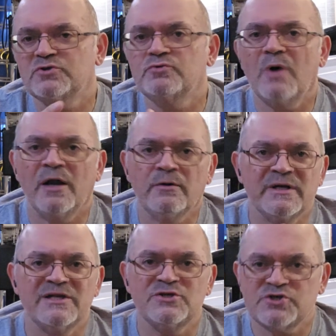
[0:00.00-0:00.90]

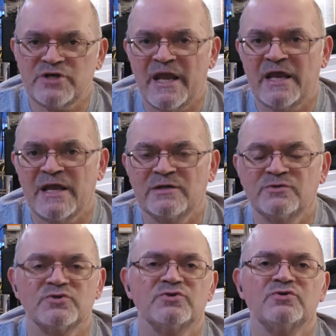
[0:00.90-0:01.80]
$200 and
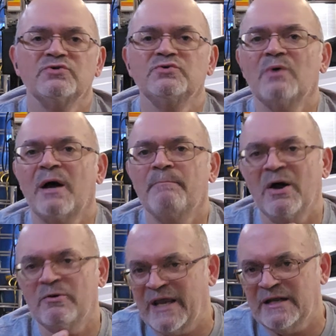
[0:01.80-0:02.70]
change to
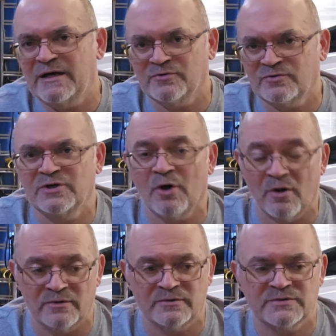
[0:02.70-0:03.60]
about
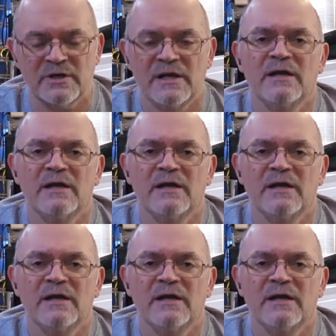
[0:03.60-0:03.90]
$800,